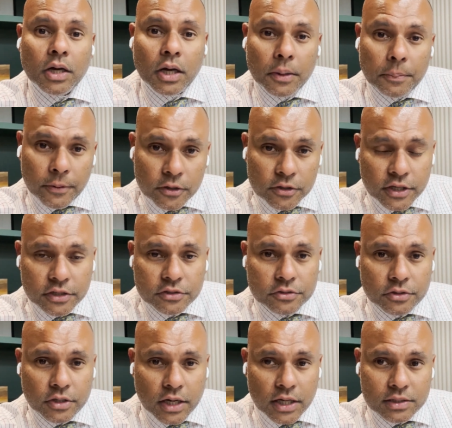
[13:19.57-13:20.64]
apologize to
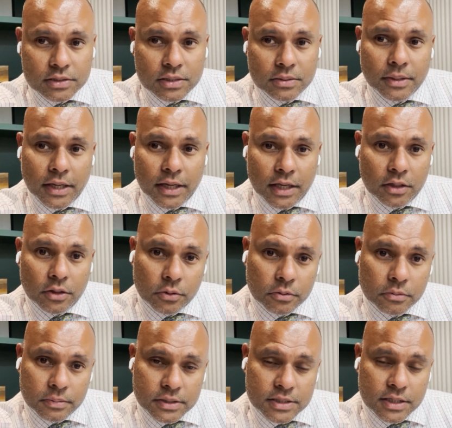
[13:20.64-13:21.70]
the customer. Hey,
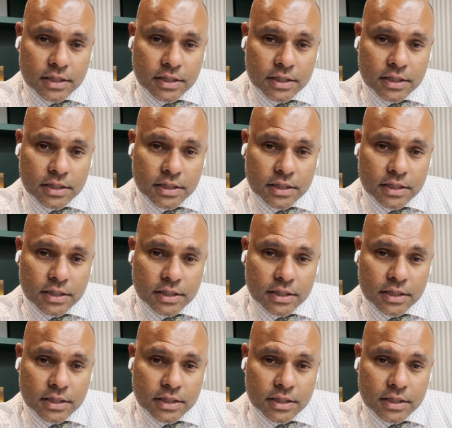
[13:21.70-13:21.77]
look, Mr.